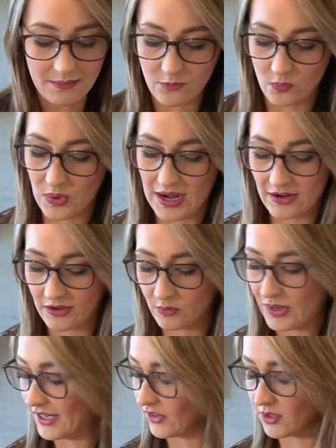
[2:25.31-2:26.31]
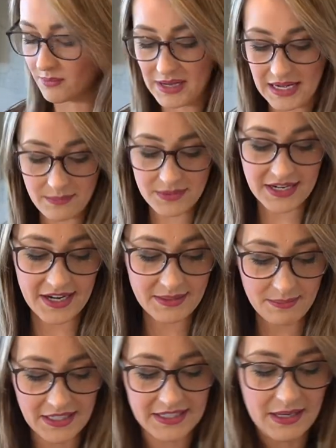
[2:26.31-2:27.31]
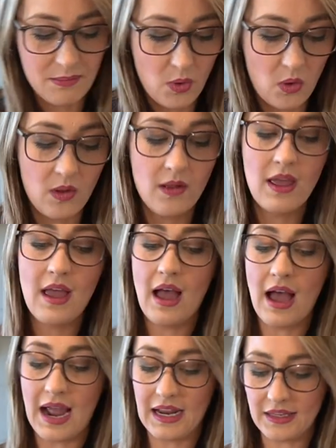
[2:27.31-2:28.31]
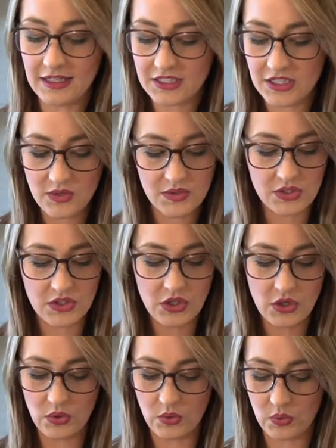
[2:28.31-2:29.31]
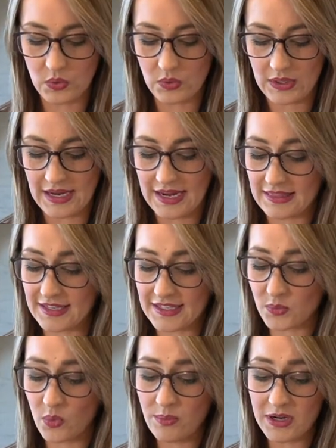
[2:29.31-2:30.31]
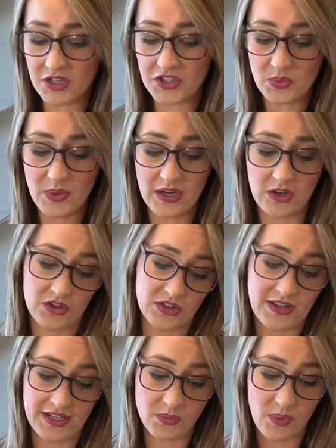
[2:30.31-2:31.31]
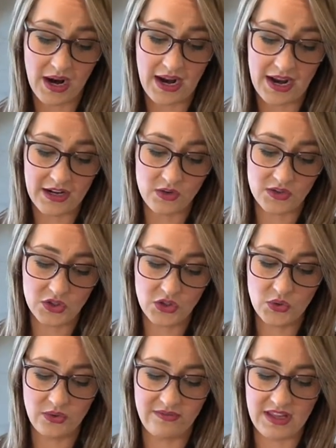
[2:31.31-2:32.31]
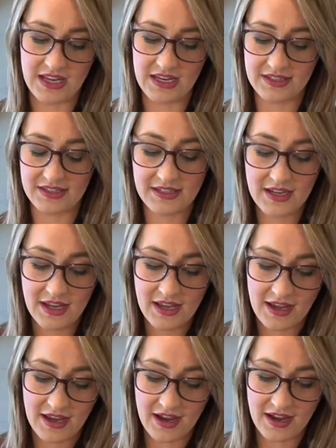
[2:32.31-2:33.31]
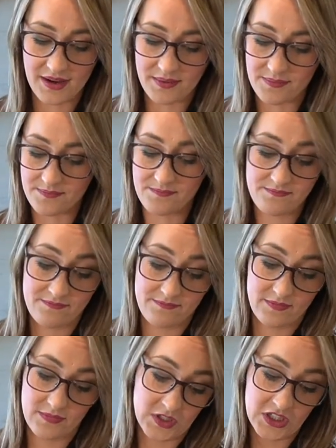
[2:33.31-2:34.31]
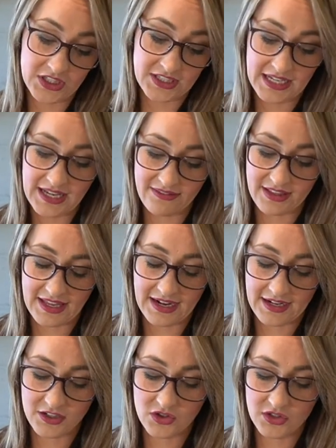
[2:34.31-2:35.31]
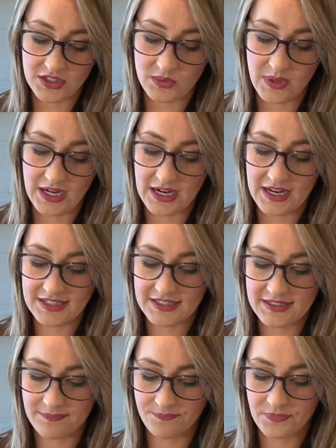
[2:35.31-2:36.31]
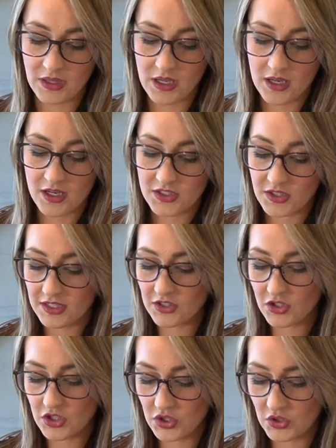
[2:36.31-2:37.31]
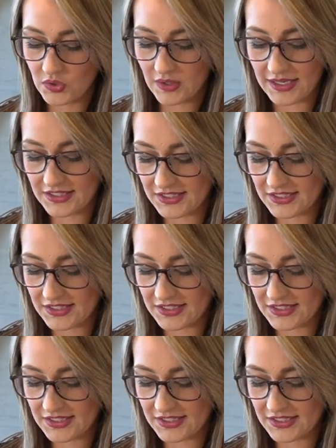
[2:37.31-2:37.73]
regular medium-sized mixing bowl. I like to use 2, and this will be your sweetener, so that's why I use 2 of these, just to give it that extra sweetness. So these are 2 like